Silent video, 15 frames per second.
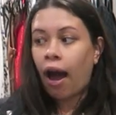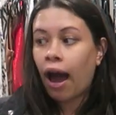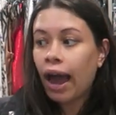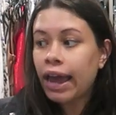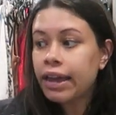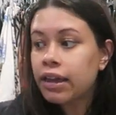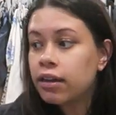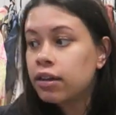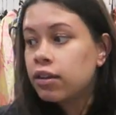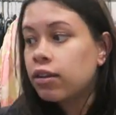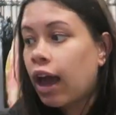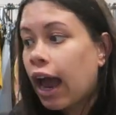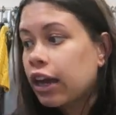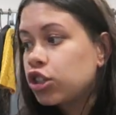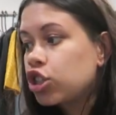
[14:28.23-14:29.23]
I gonna
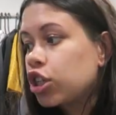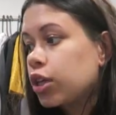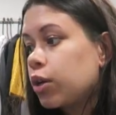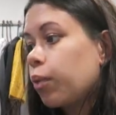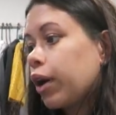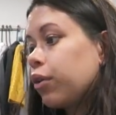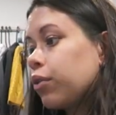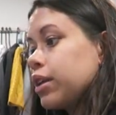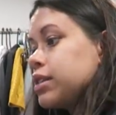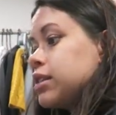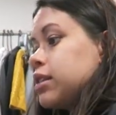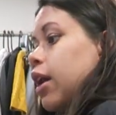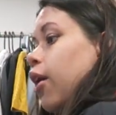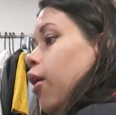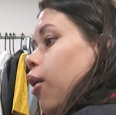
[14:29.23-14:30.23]
actually wear
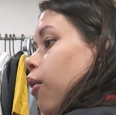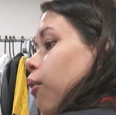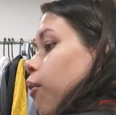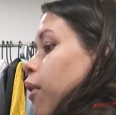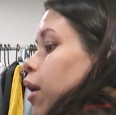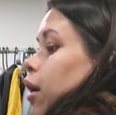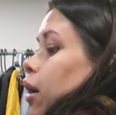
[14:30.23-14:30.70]
this though?